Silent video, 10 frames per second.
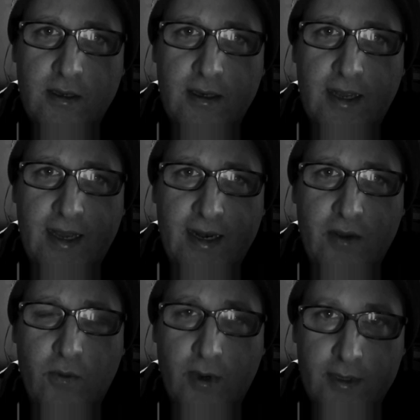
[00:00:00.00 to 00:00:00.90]
And
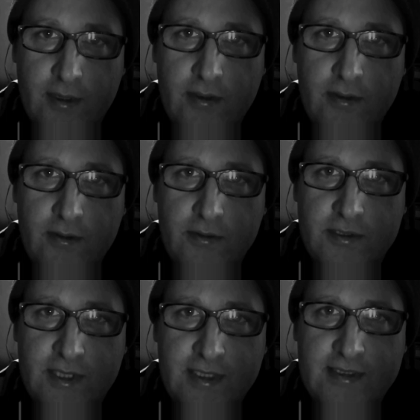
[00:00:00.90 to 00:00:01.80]
anyone who
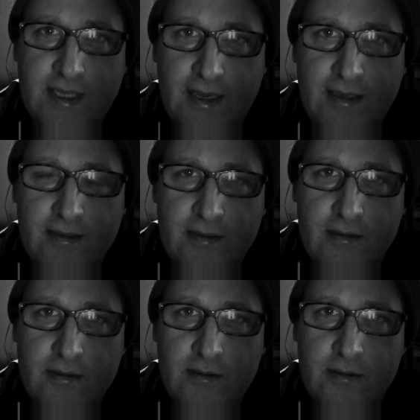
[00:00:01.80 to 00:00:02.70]
sees that,
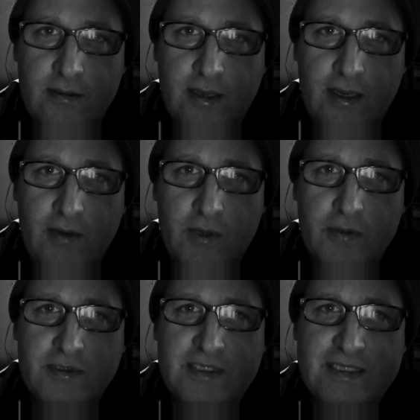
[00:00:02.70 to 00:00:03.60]
anyone
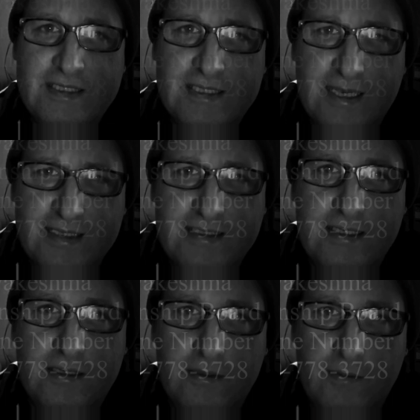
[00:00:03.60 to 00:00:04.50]
who is
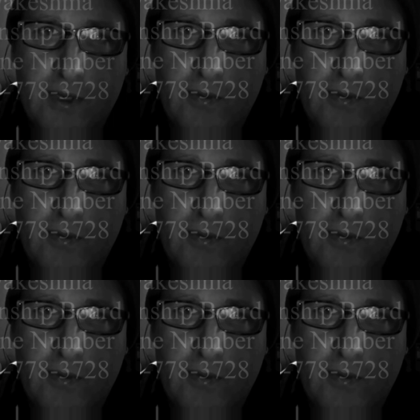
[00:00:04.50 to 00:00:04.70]
disgusted by